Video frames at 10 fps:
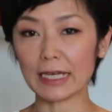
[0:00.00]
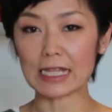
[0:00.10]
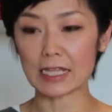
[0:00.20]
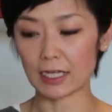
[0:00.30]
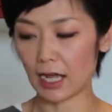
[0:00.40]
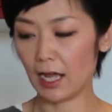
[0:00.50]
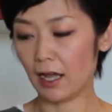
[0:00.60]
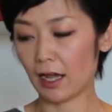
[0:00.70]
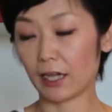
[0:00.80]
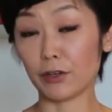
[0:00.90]
kitchen,
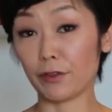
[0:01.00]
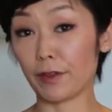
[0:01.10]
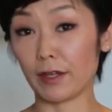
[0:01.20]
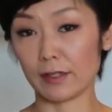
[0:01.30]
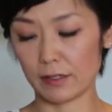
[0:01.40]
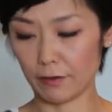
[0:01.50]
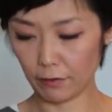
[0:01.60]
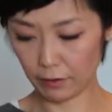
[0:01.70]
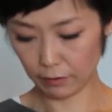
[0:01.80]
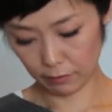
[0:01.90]
I use this
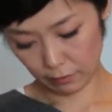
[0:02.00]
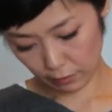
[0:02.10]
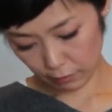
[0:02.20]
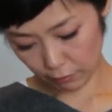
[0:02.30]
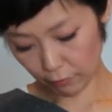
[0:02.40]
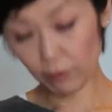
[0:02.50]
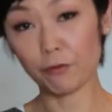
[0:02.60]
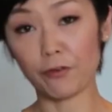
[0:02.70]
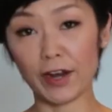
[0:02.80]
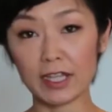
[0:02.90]

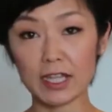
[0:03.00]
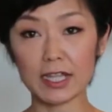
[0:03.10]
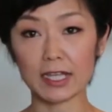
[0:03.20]
French